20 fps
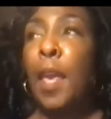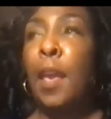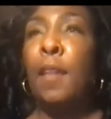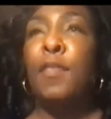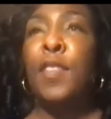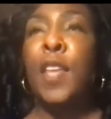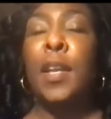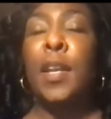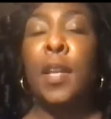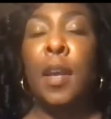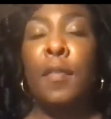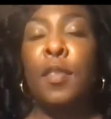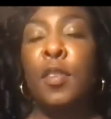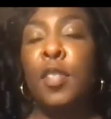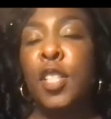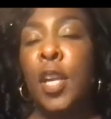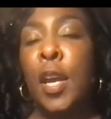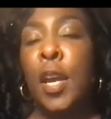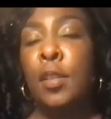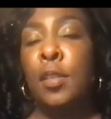if they never
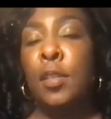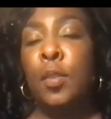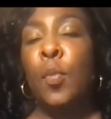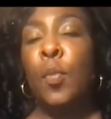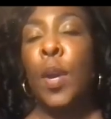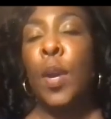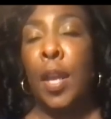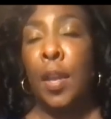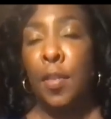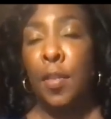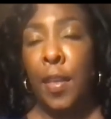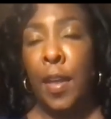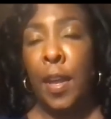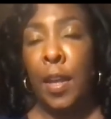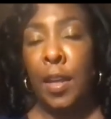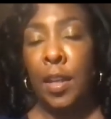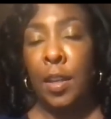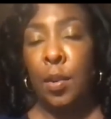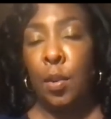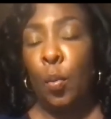change the way they
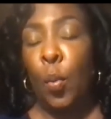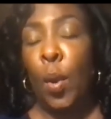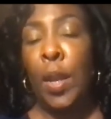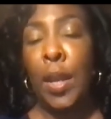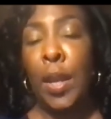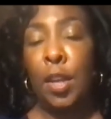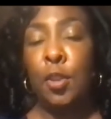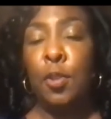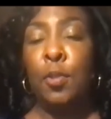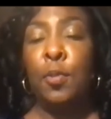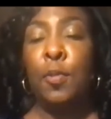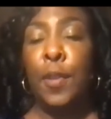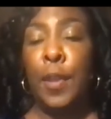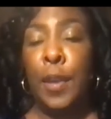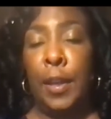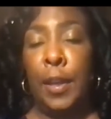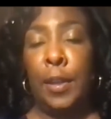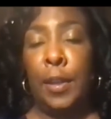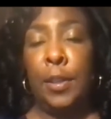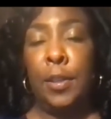think and the way they do
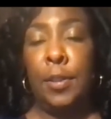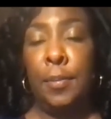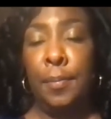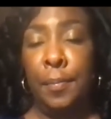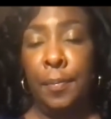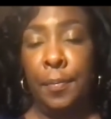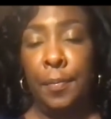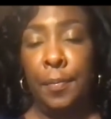things.